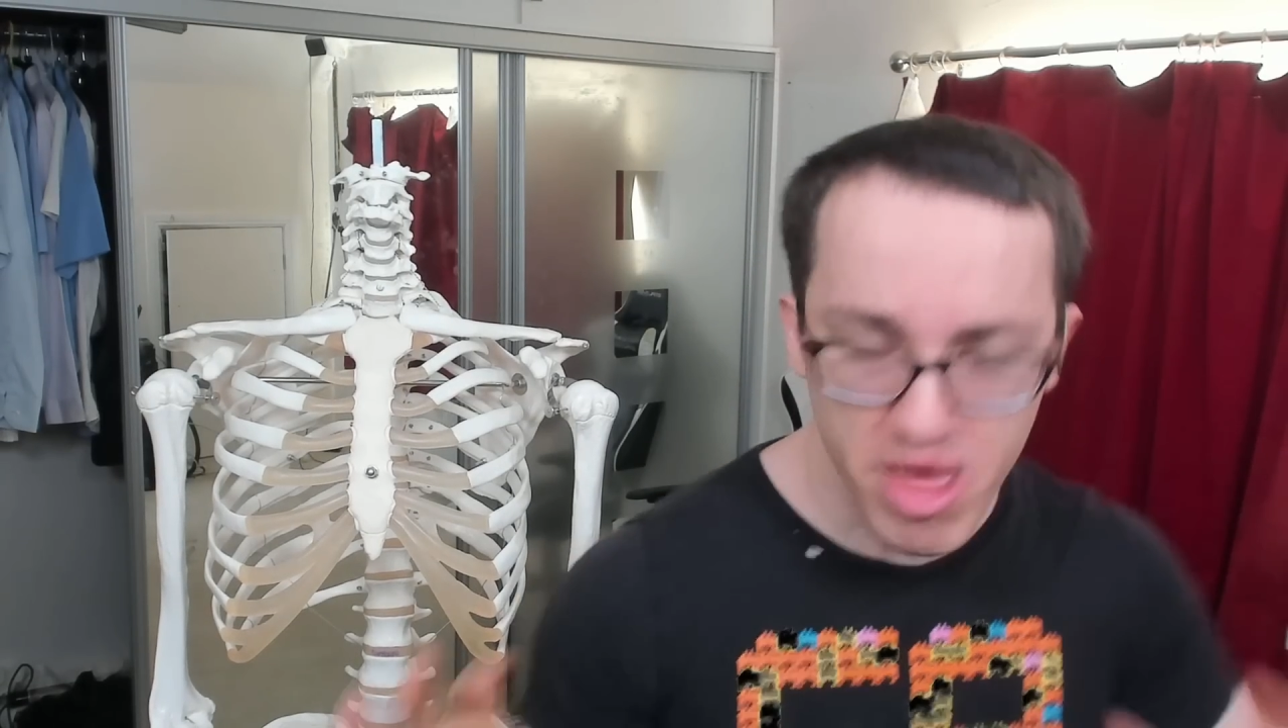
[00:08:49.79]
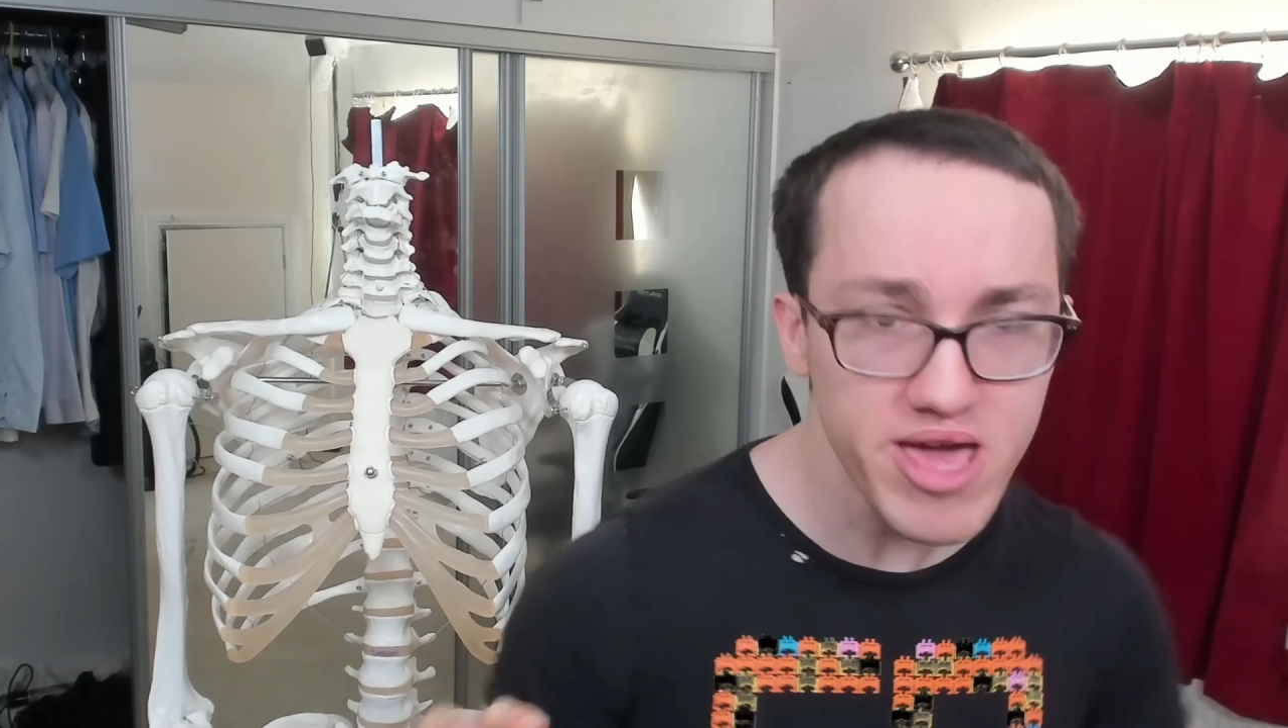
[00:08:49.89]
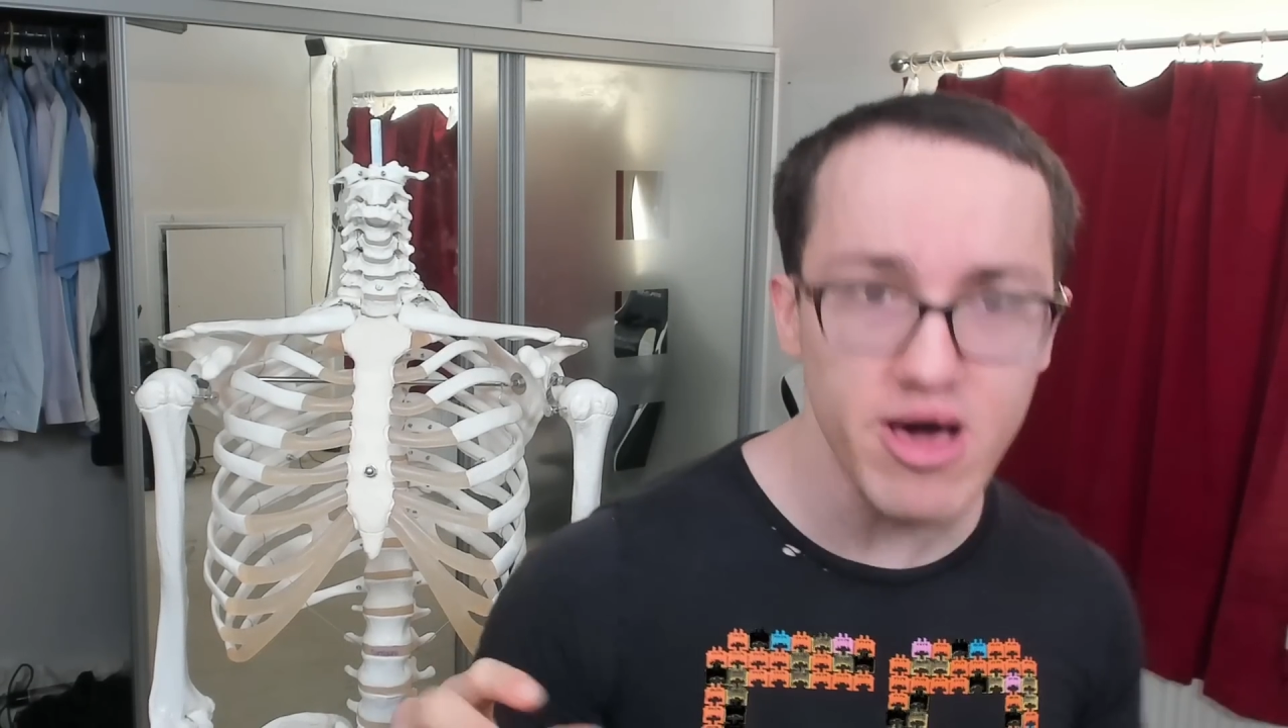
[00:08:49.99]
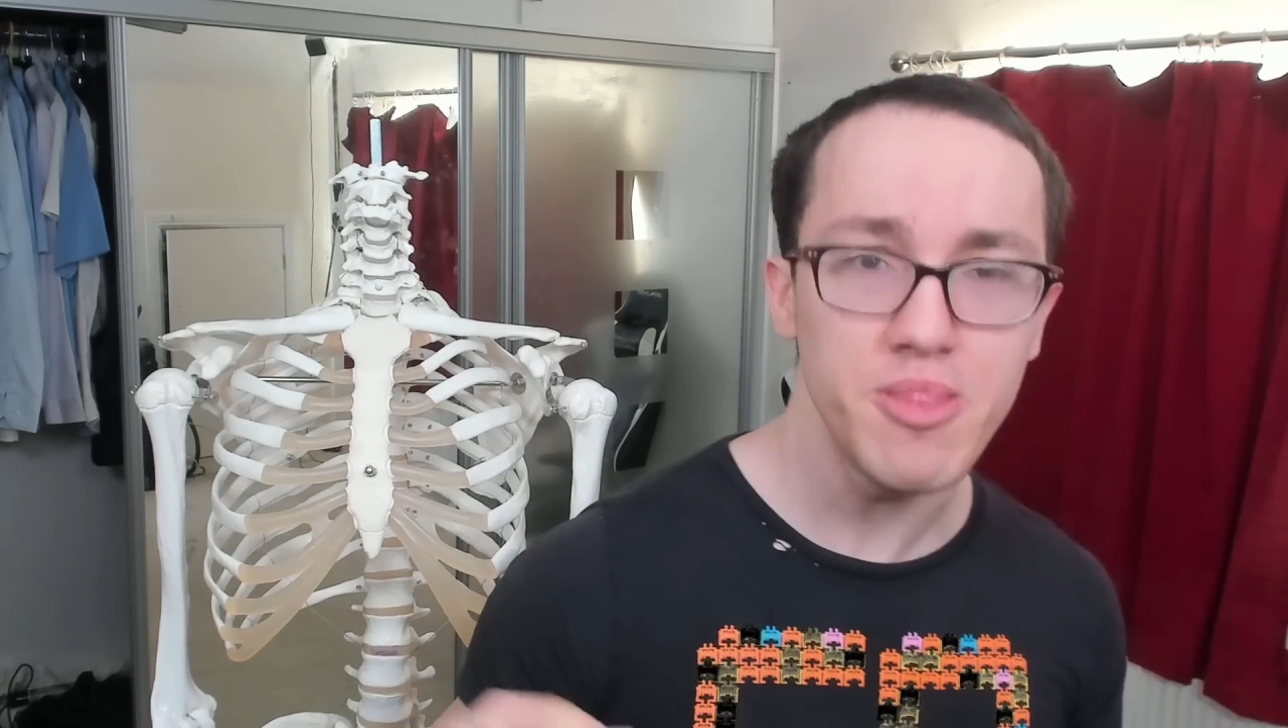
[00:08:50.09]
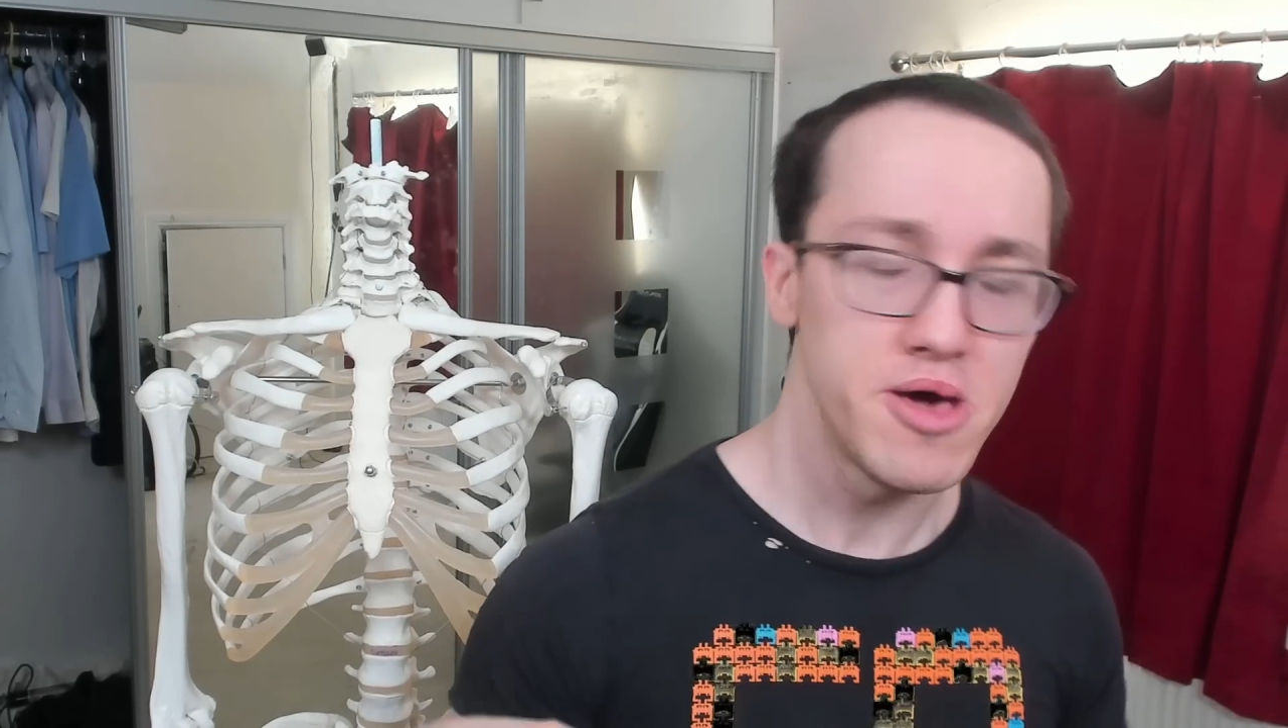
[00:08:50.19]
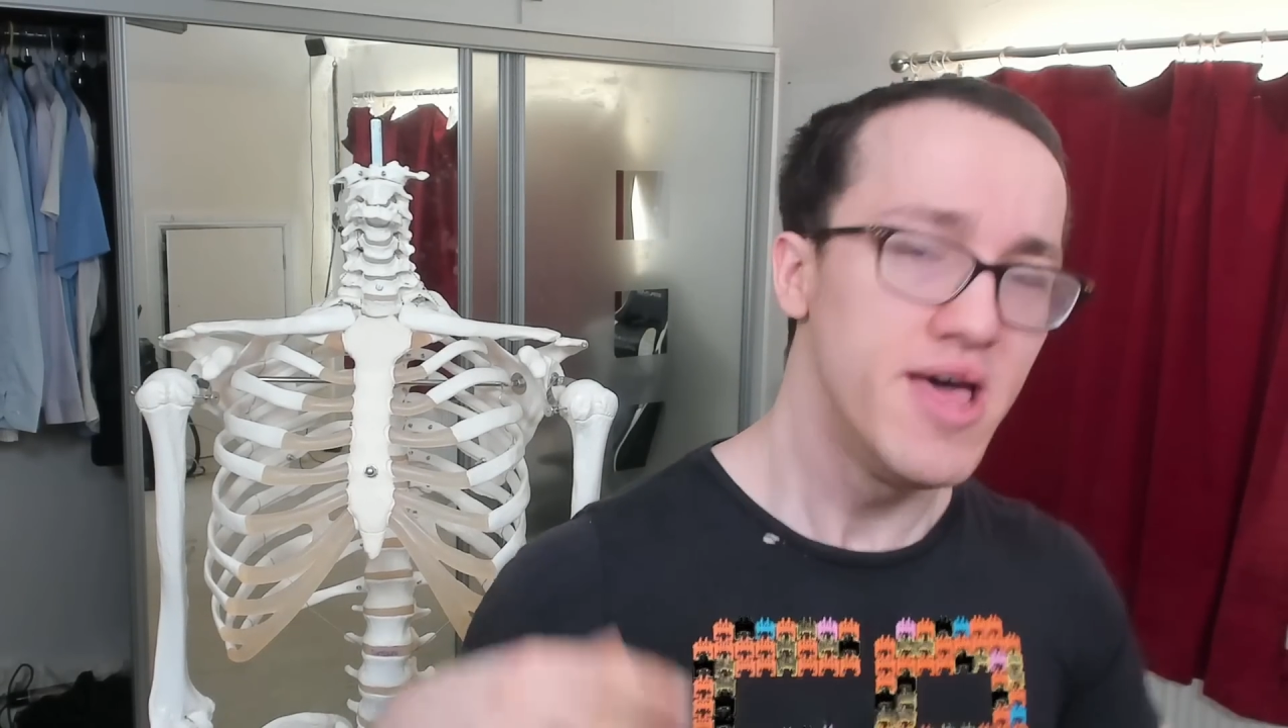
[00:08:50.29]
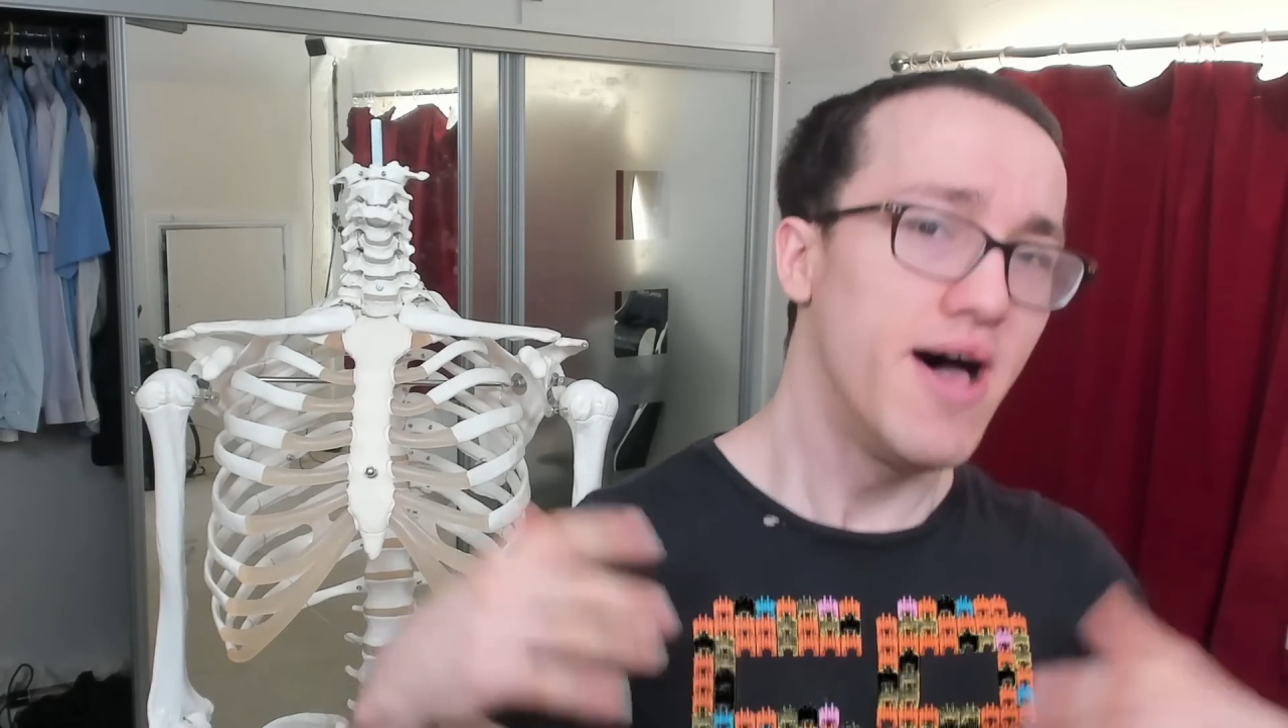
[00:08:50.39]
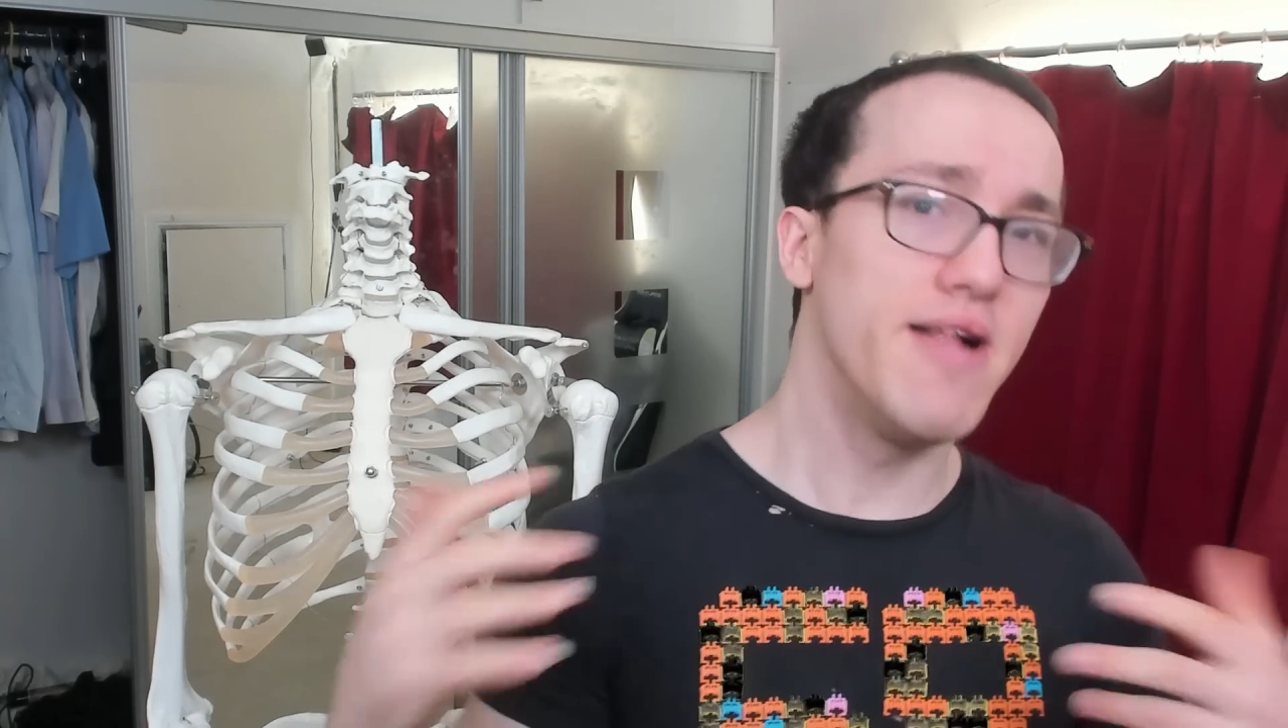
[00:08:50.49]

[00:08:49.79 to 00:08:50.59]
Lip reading: pick up